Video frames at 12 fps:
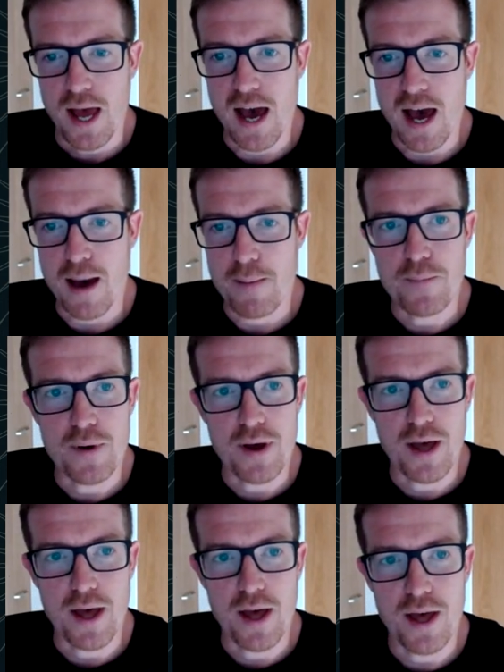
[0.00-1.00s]

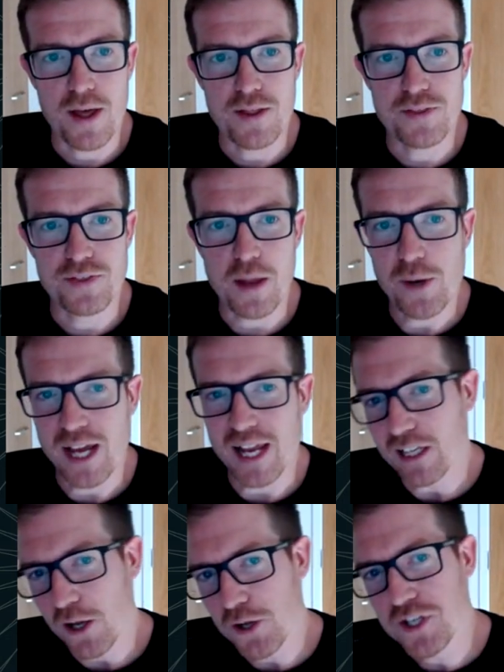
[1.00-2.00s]
Then we're
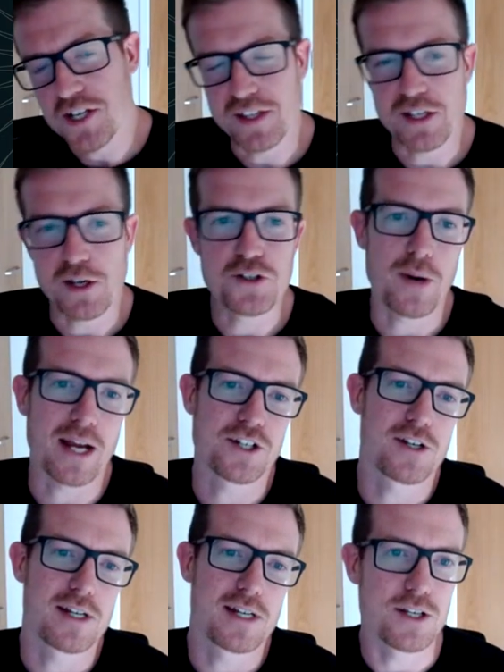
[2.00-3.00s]
getting closer to the user
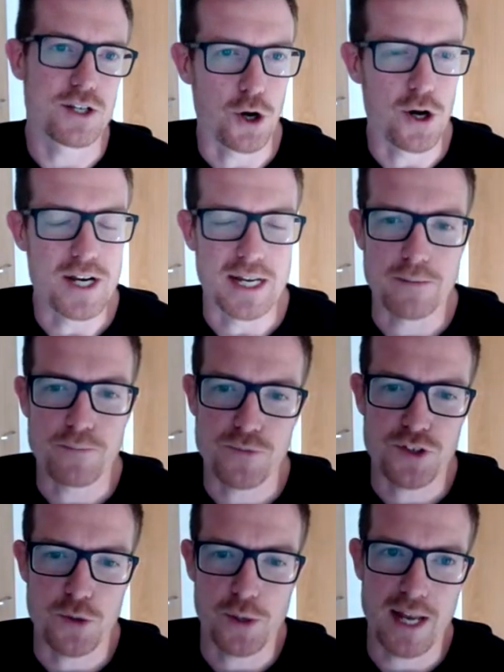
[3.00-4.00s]
actually joining.
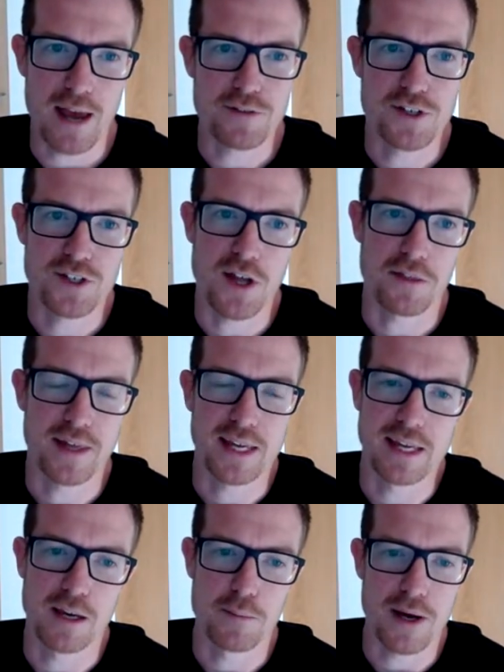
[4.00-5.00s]
So we're going to have to start
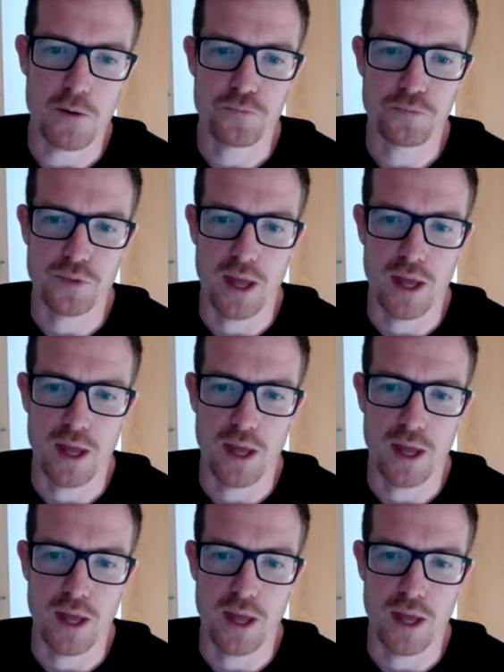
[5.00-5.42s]
thinking about